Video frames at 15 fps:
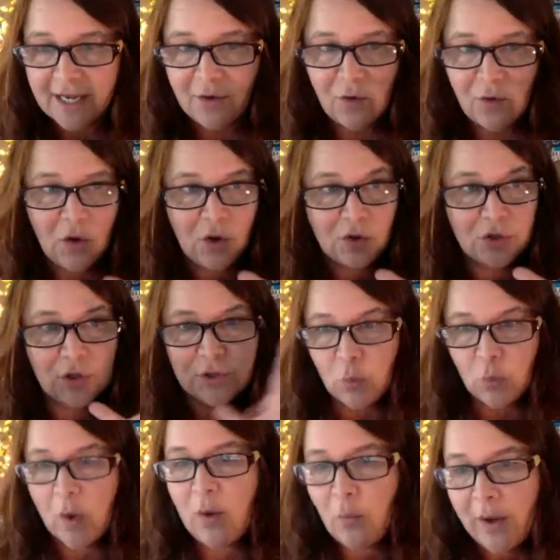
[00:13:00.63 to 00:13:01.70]
looks one way
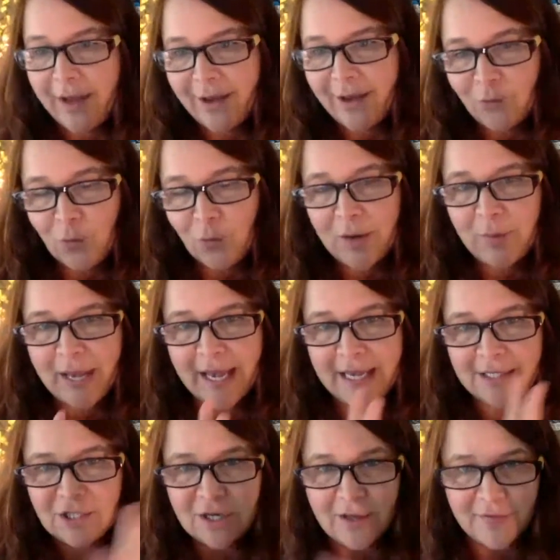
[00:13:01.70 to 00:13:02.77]
on one page and on
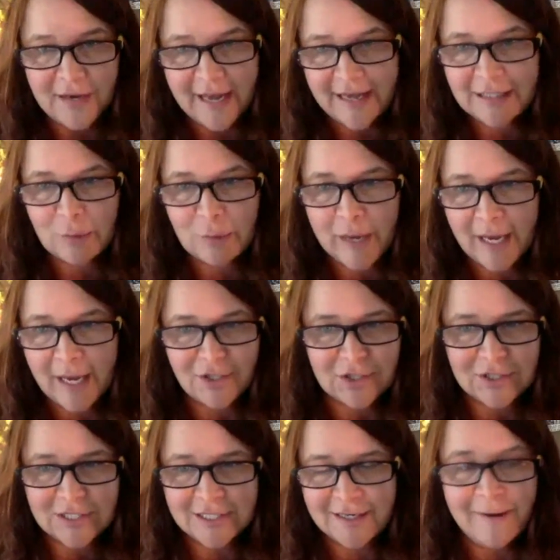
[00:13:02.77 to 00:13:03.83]
the next page it's
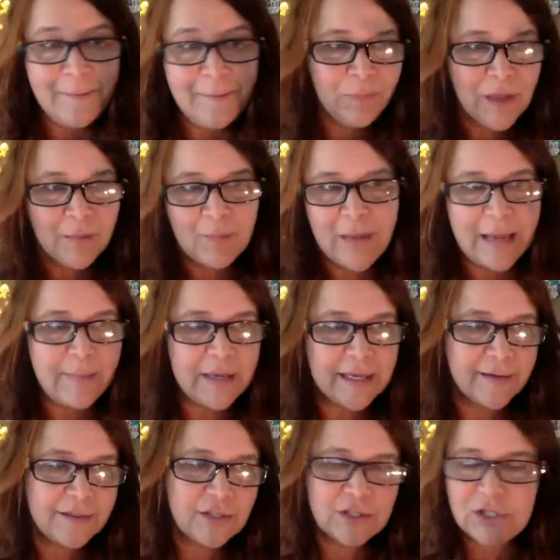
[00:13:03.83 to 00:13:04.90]
maybe a
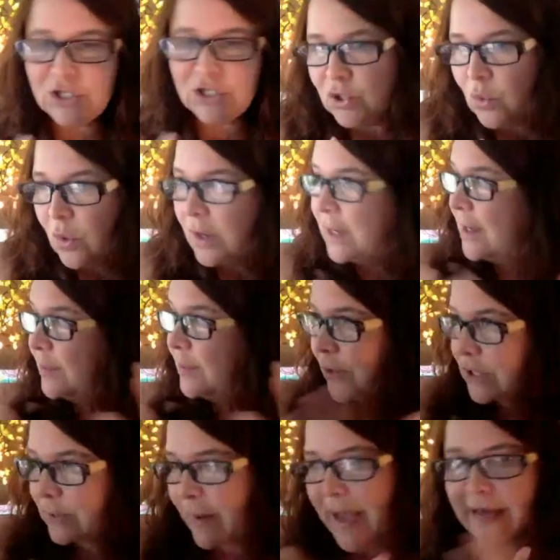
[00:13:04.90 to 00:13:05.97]
distorted
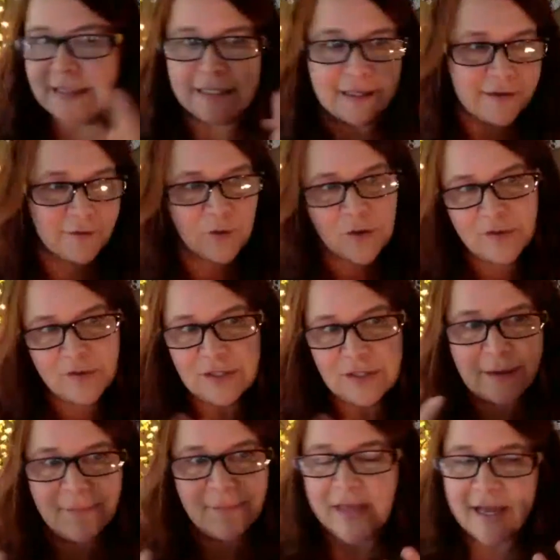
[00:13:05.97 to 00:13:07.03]
perspective, or there's something
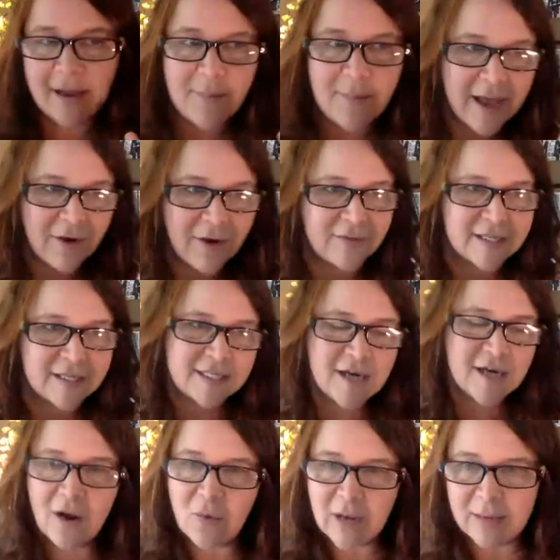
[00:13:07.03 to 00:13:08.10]
about it that's not
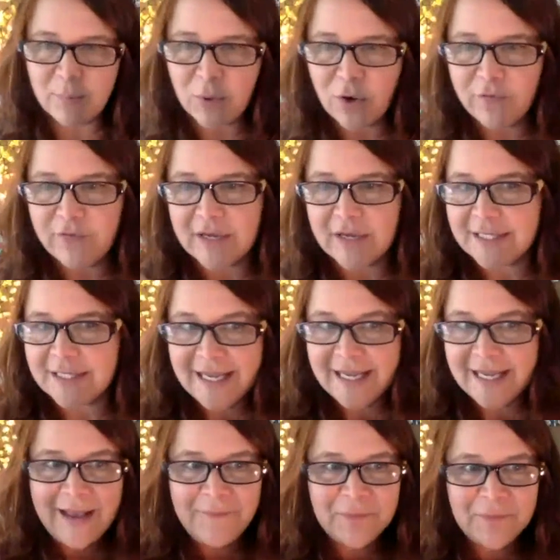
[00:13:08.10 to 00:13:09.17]
quite perfect,
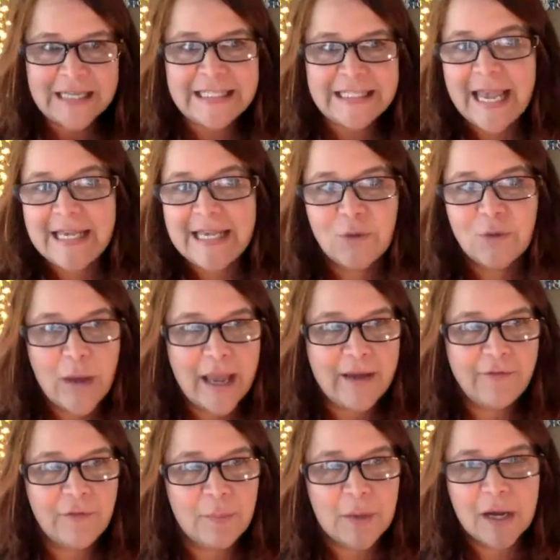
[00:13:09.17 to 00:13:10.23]
it takes away from the
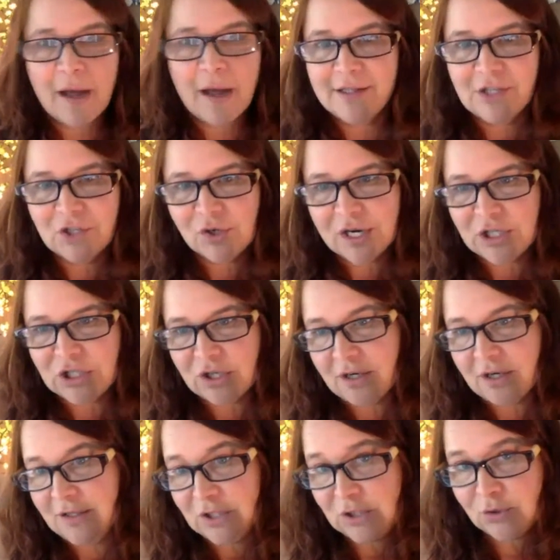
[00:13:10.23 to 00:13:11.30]
concentration on the
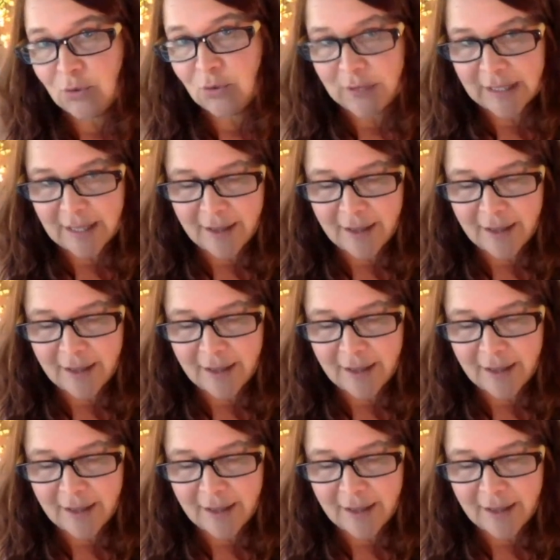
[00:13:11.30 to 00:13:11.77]
storyline.